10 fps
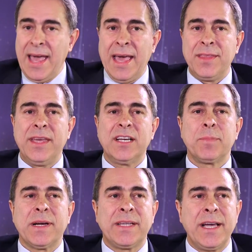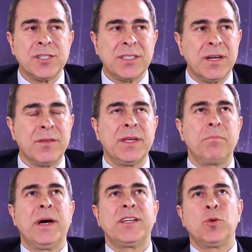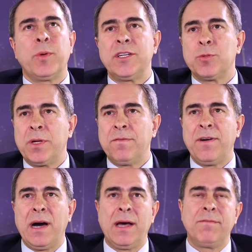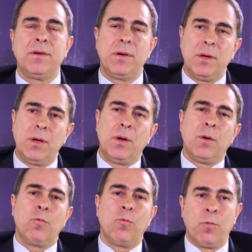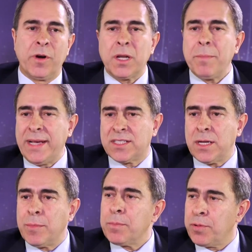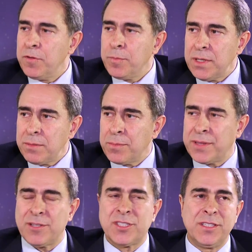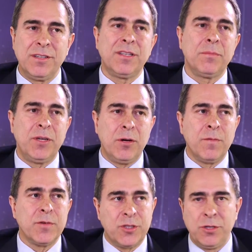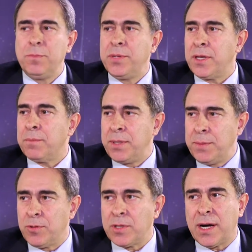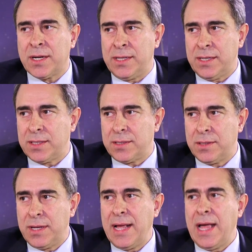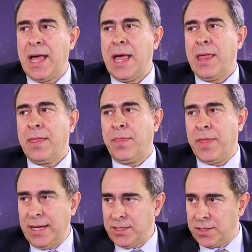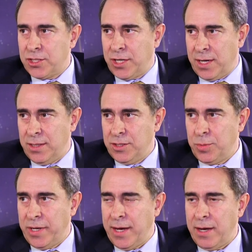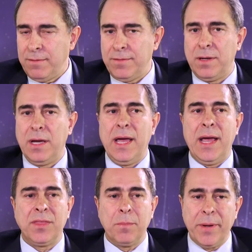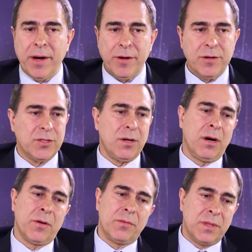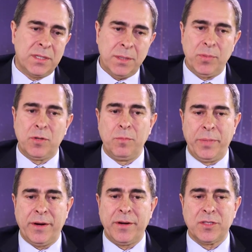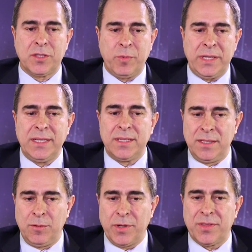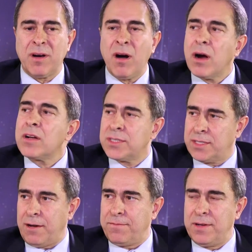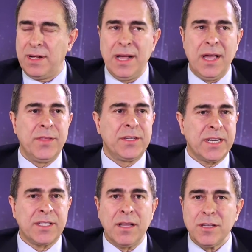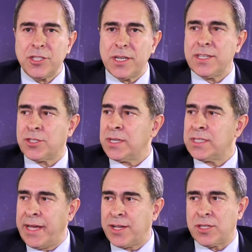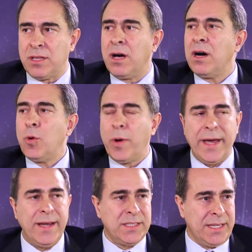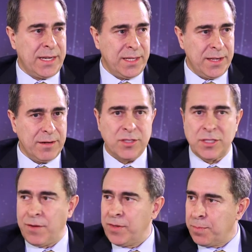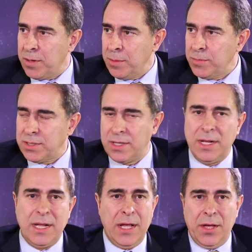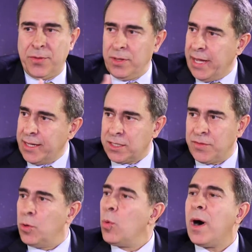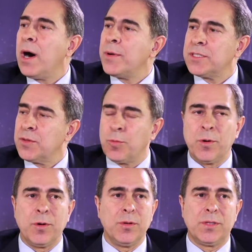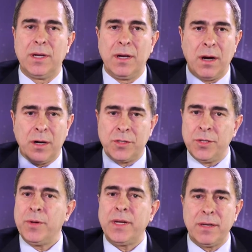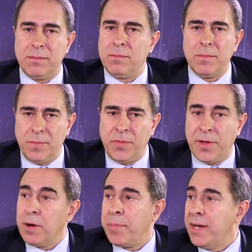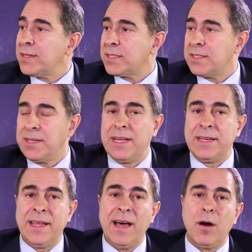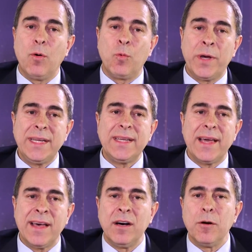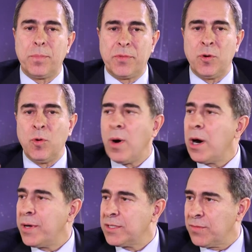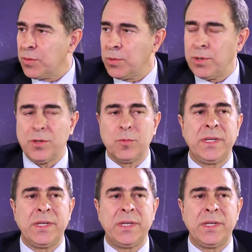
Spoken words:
And the expectations are that by 2025, we're going to make some improvement, but there's still going to be over 2 billion people not connected. That's the challenge we have. And the barriers are the typical barriers that we need to deal with, the hard stuff. The technology is going to take us a long way to getting there and solving the problems. The likes of the Huaweis of the world are doing their best. Now, we need to help the Huaweis of the world.